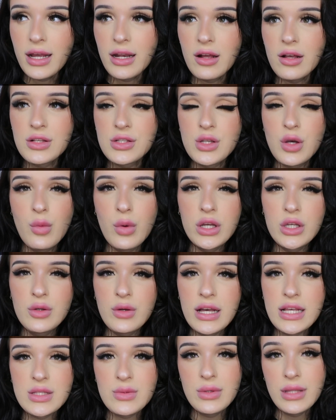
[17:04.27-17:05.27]
and also what you
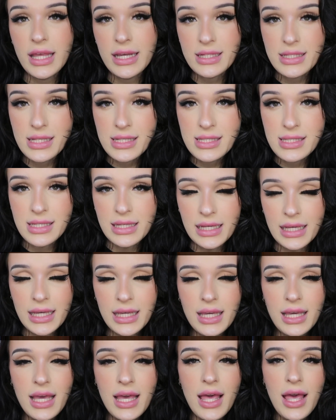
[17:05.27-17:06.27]
guys would like to
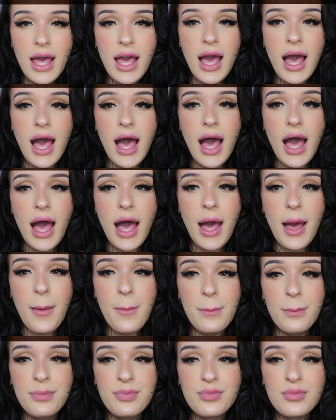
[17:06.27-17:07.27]
see.
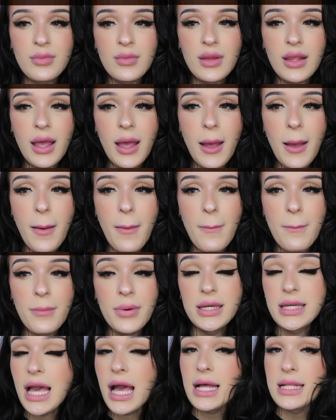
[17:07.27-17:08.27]

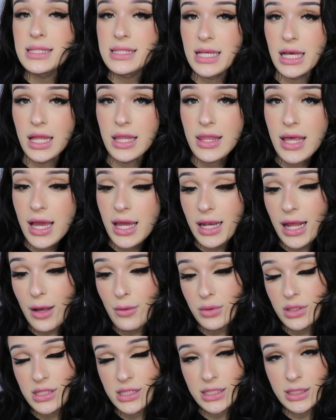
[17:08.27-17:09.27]
But yeah, until then, I
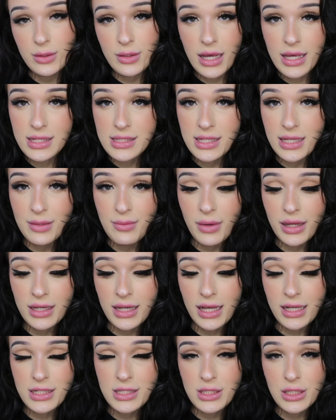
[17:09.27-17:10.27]
will see you guys in my
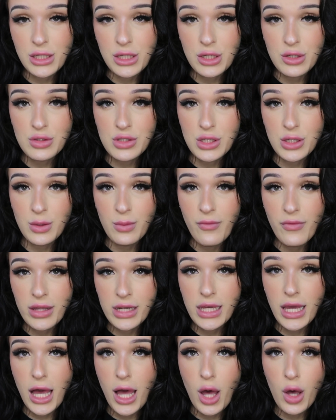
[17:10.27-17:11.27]
next YouTube
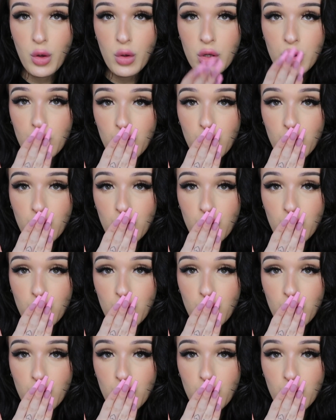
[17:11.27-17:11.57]
video.